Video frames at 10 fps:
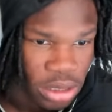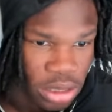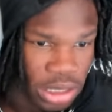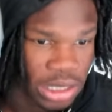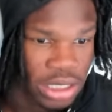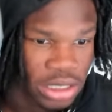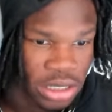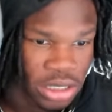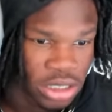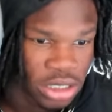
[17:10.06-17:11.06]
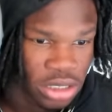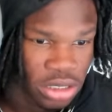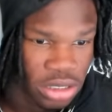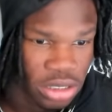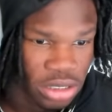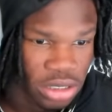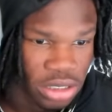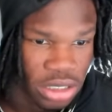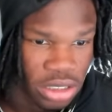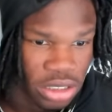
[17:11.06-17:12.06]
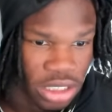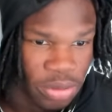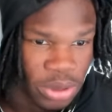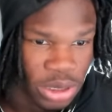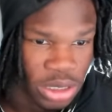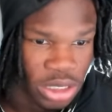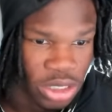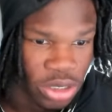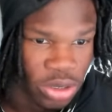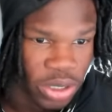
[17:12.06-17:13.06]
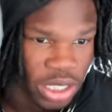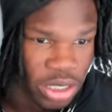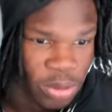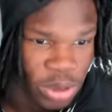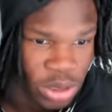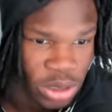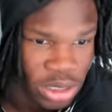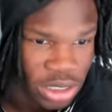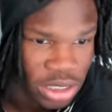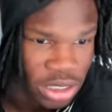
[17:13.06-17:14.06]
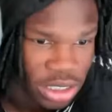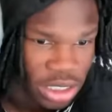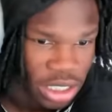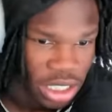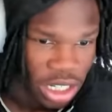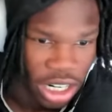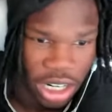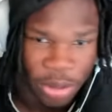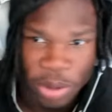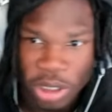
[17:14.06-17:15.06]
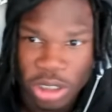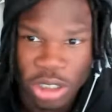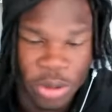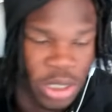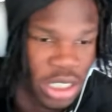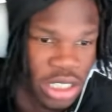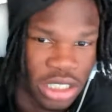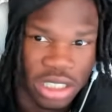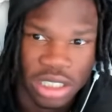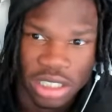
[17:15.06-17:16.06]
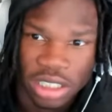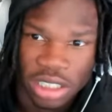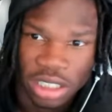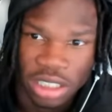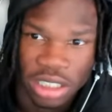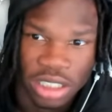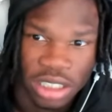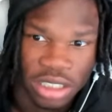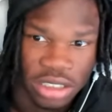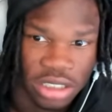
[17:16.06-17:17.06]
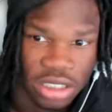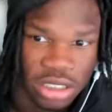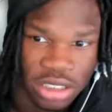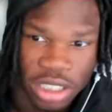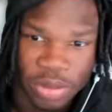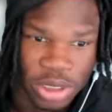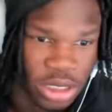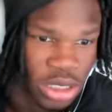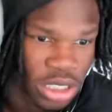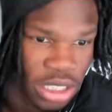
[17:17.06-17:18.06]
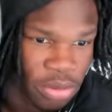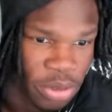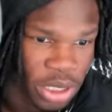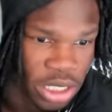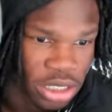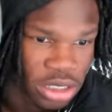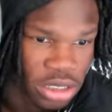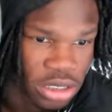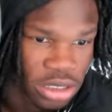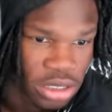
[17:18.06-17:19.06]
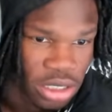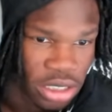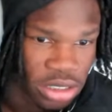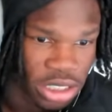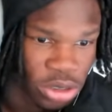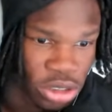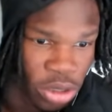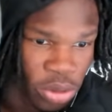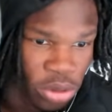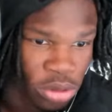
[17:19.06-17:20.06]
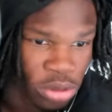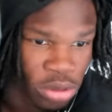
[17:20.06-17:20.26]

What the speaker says: And I see Justin Jefferson, Grant Wilson. All right, we're going to go with Justin Jefferson for hands. That's what y'all want?